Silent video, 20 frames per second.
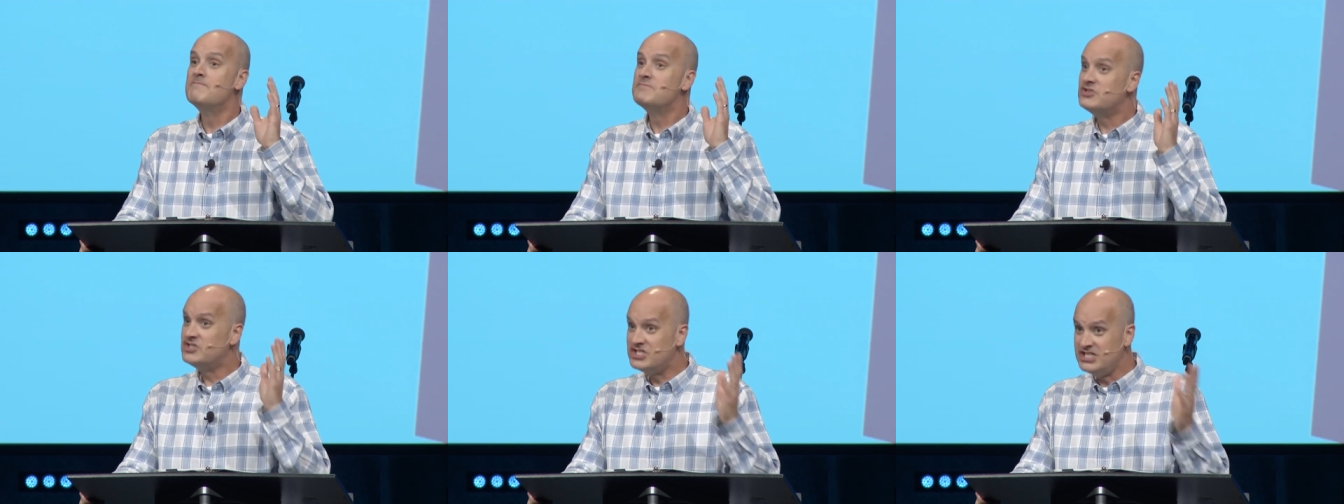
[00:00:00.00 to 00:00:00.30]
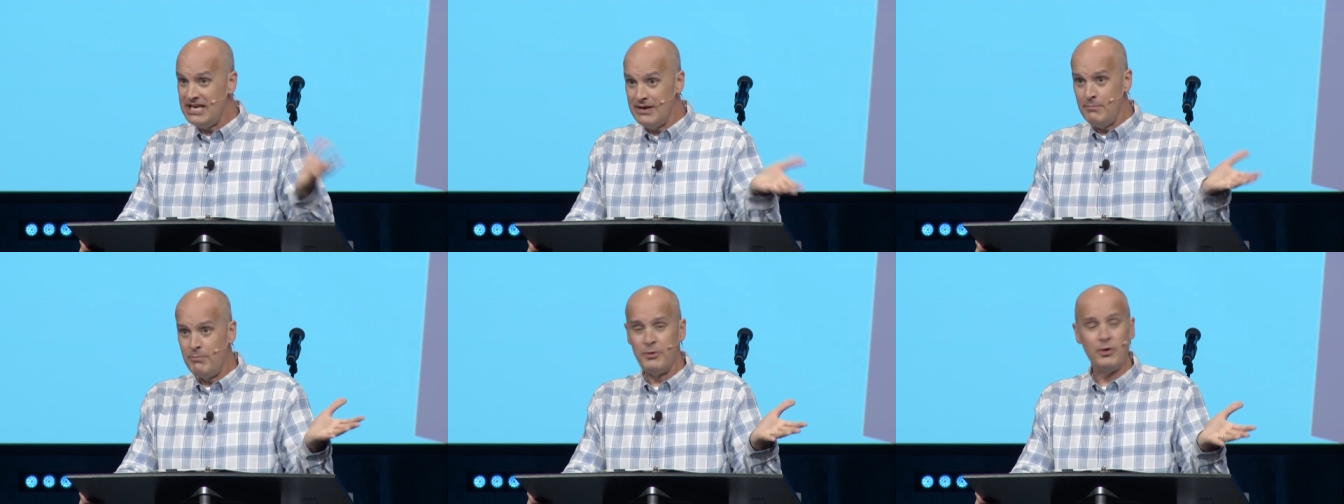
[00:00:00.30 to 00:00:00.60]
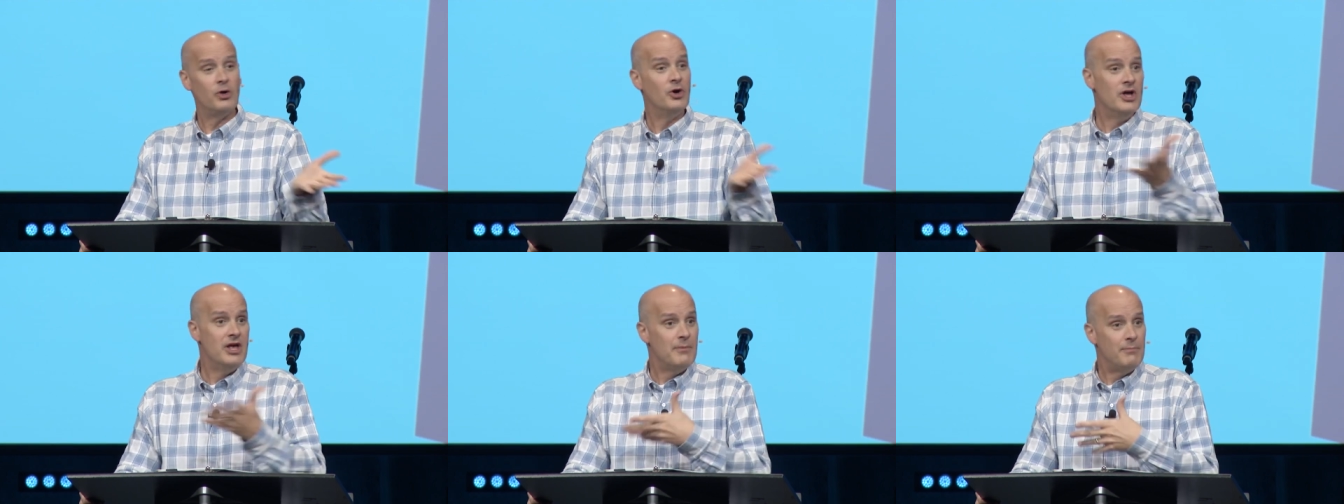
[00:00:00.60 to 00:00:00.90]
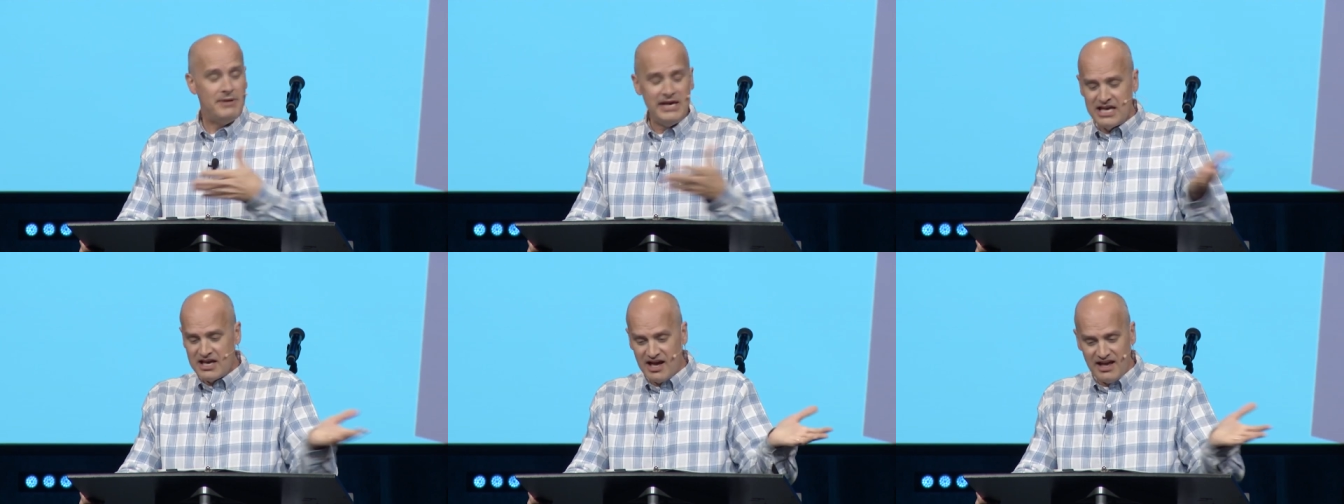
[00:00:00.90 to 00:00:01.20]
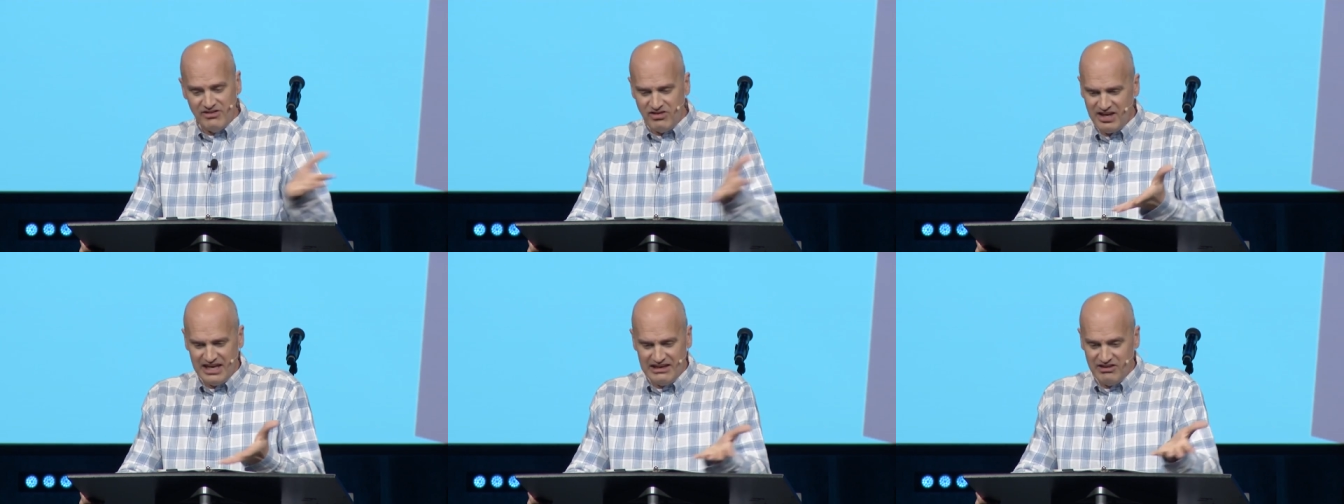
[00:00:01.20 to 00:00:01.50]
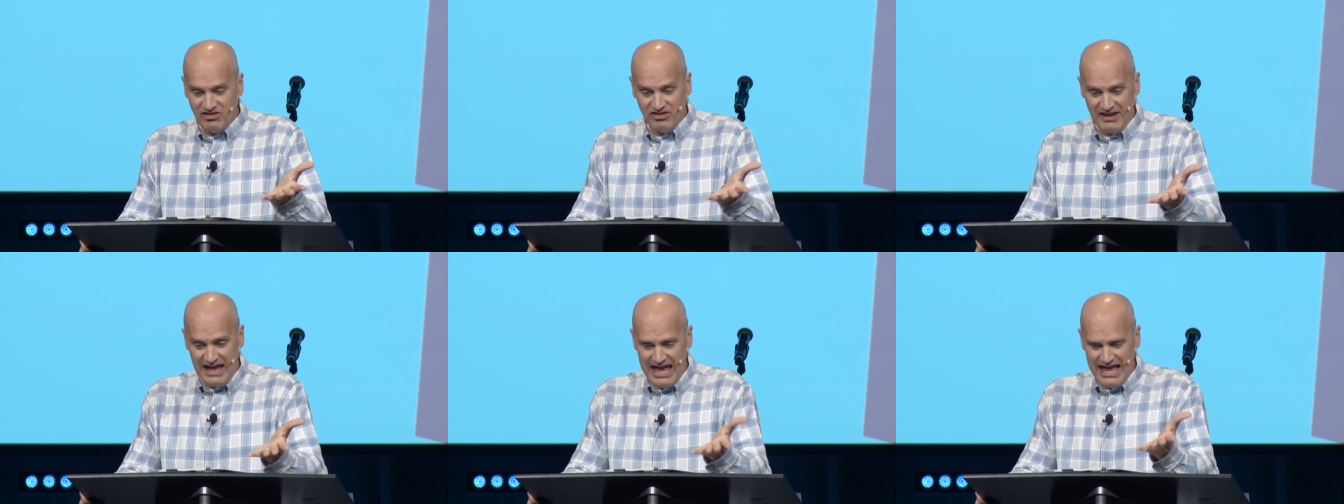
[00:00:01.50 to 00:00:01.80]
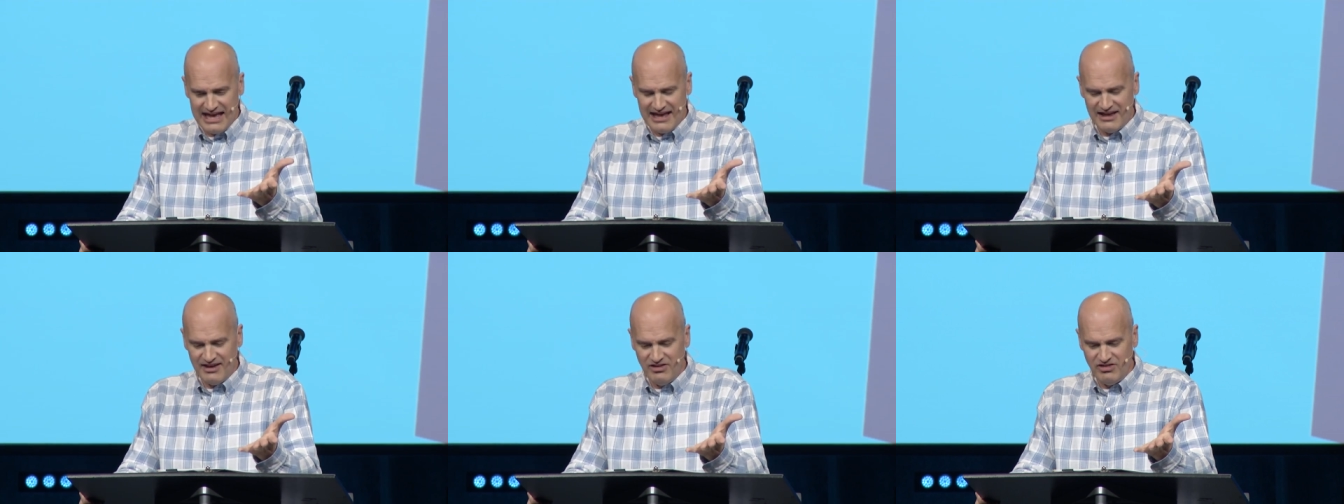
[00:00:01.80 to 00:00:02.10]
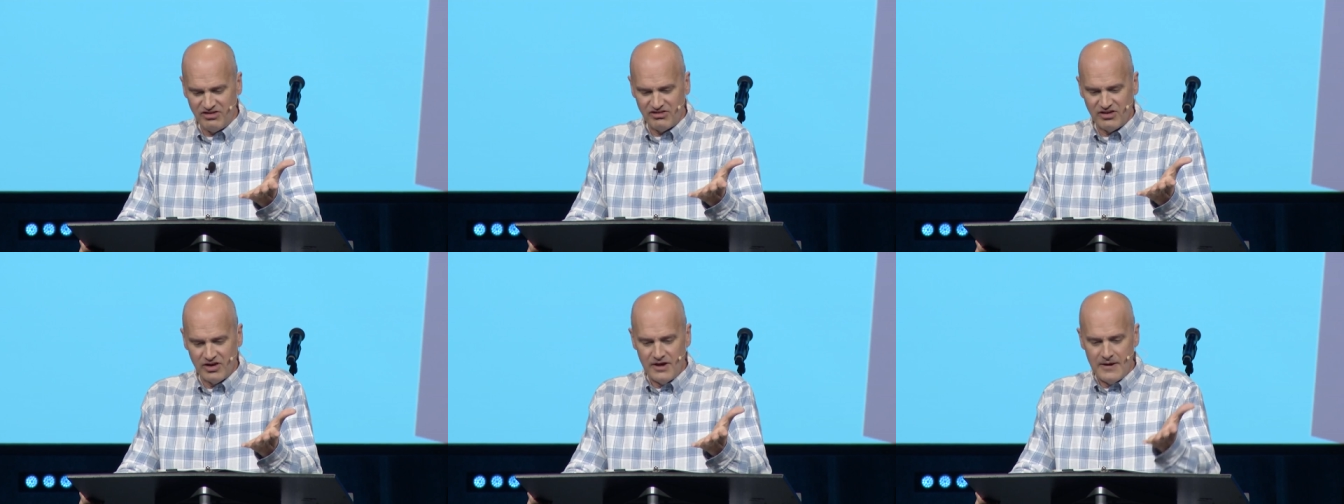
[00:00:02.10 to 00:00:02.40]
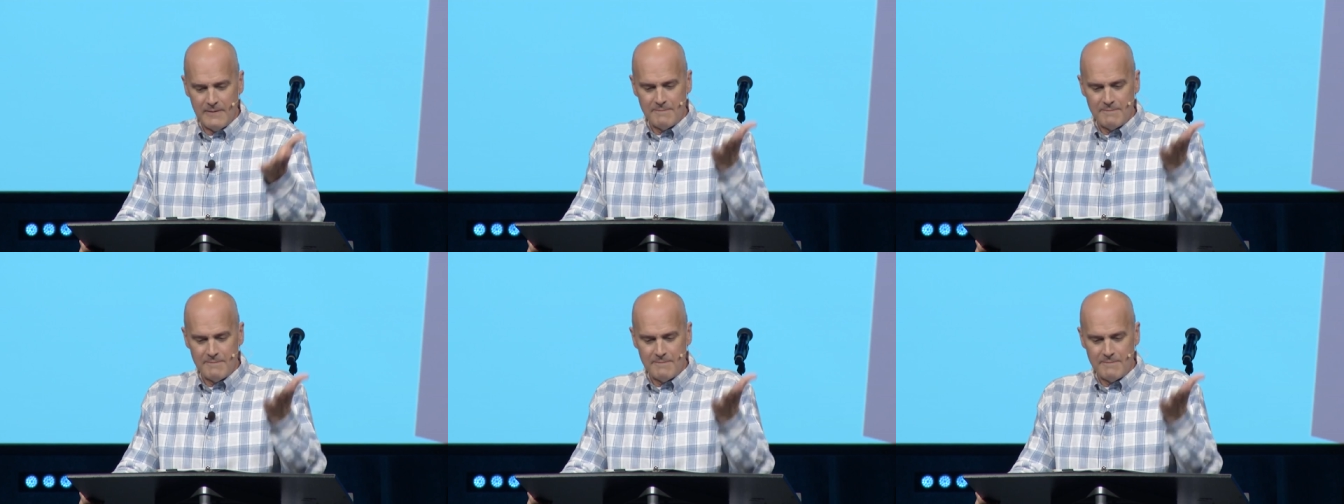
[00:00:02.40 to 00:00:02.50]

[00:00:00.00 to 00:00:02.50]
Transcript: Simple. Because he says,